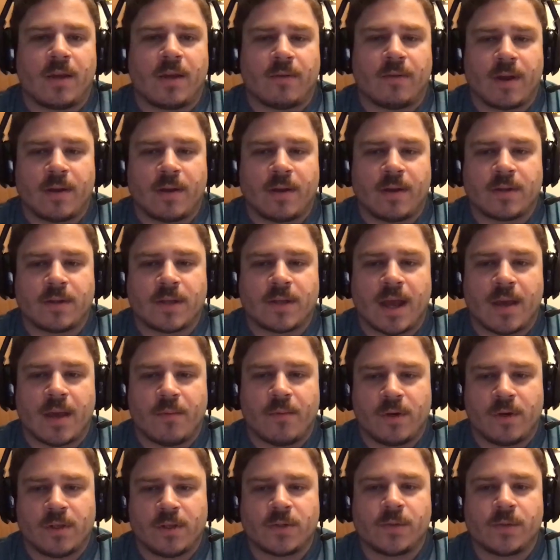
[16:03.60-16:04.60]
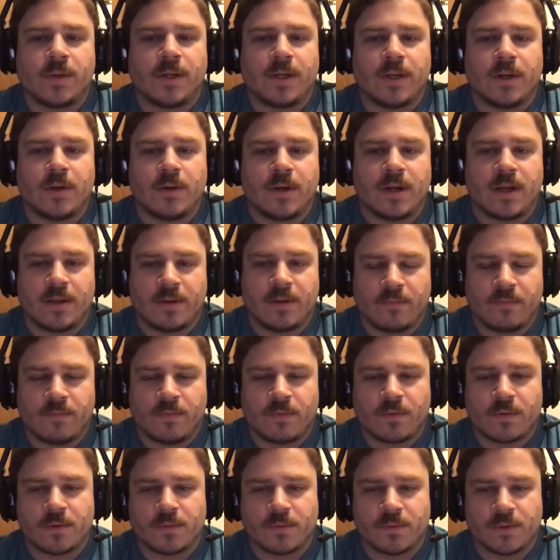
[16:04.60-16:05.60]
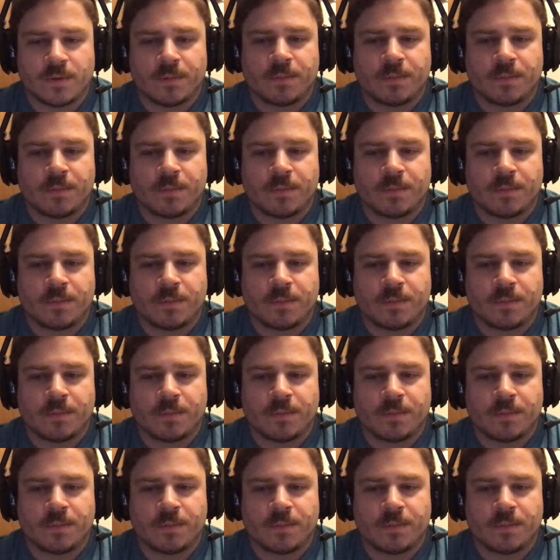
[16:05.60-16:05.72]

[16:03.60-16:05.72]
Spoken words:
around the time when Toyota and Ford were